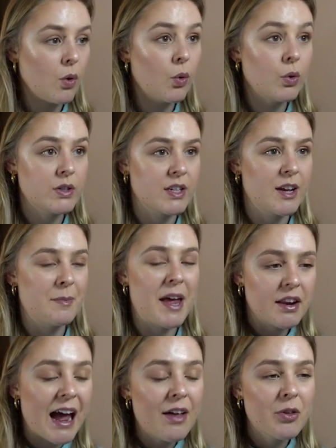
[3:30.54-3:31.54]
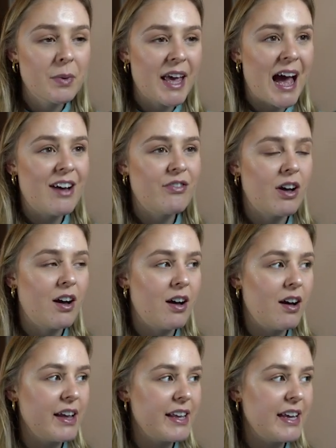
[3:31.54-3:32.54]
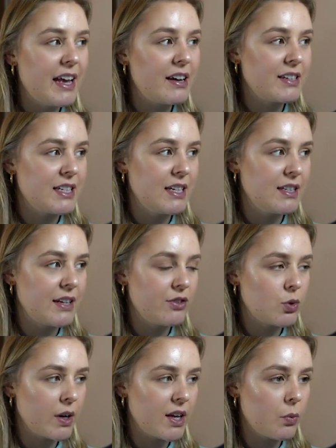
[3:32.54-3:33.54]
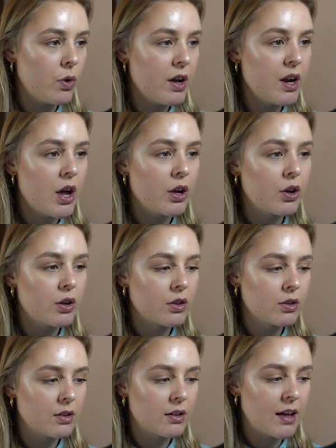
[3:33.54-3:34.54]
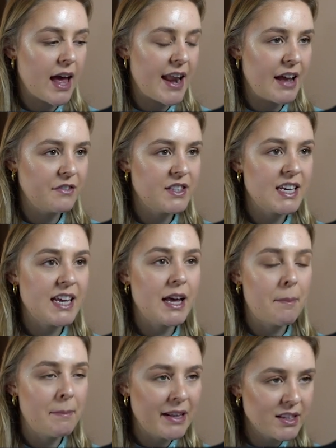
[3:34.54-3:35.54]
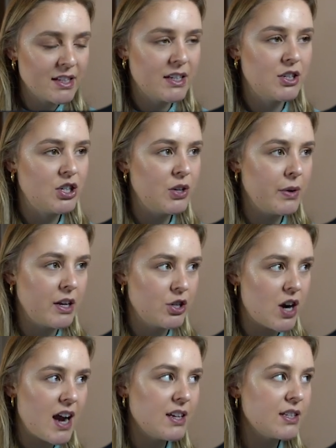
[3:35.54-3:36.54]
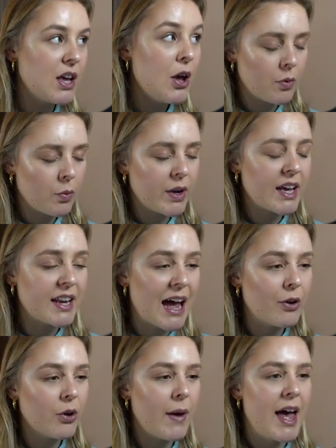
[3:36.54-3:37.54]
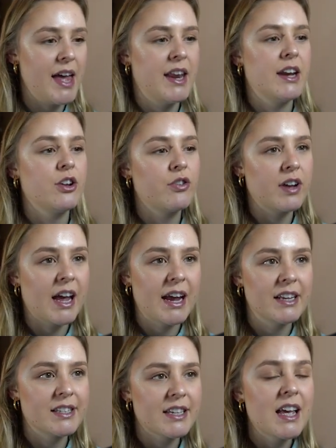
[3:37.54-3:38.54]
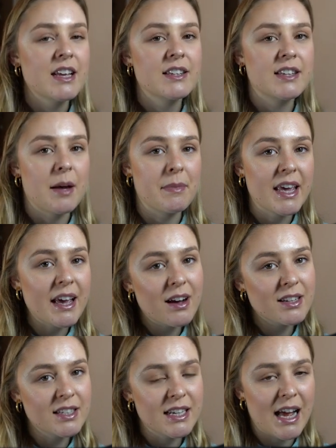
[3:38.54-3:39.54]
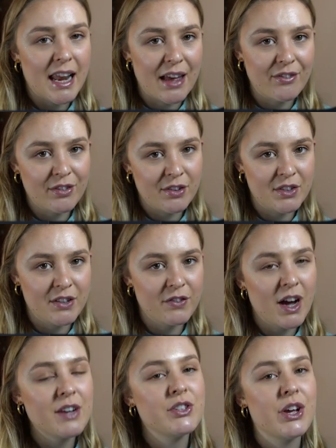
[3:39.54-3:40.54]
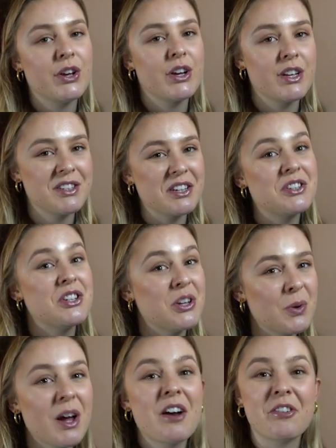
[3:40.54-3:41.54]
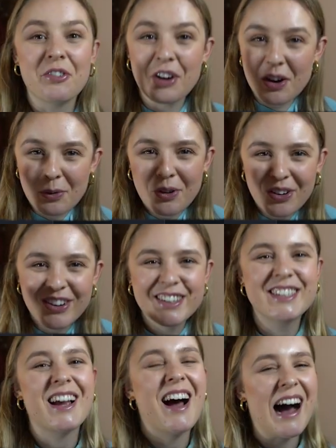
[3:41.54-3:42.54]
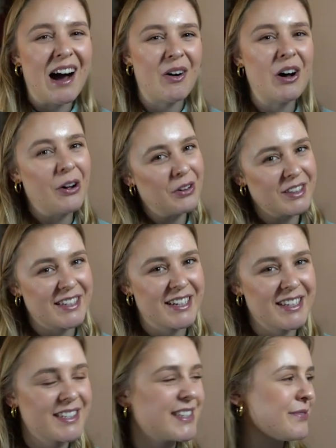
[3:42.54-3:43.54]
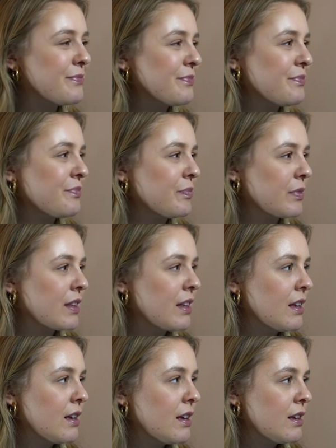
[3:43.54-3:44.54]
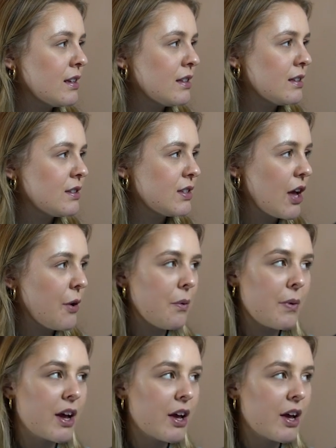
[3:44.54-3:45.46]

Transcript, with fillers: Awesome. Now that we have our E R C seven twenty-one N F T minted to an address, we can now go ahead and create some E R C eleven fifty-five tokens to reward our holders. So we